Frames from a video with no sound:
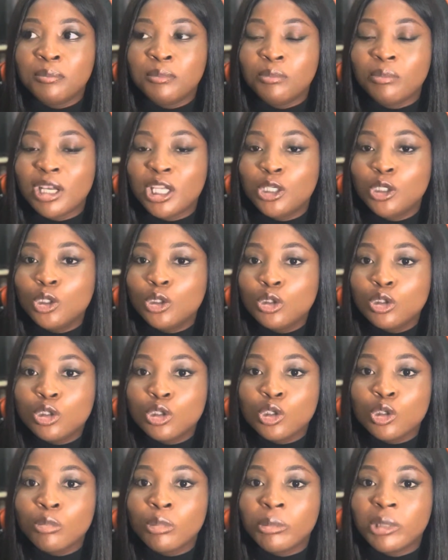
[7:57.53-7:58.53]
my
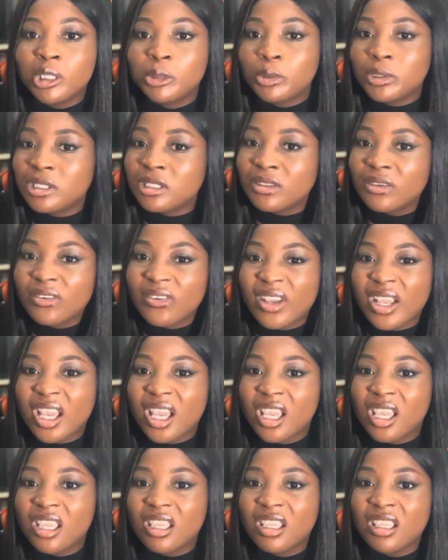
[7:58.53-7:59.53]
YouTube, my
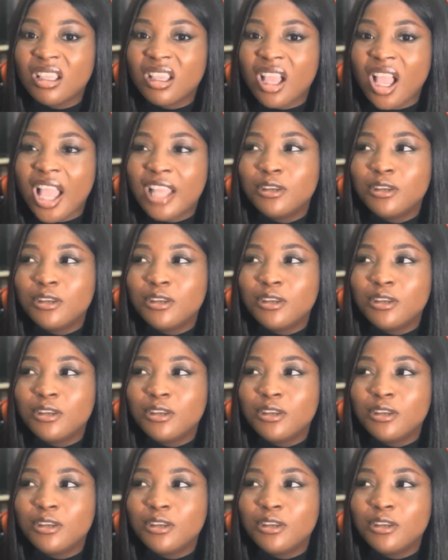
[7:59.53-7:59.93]
Spotify, I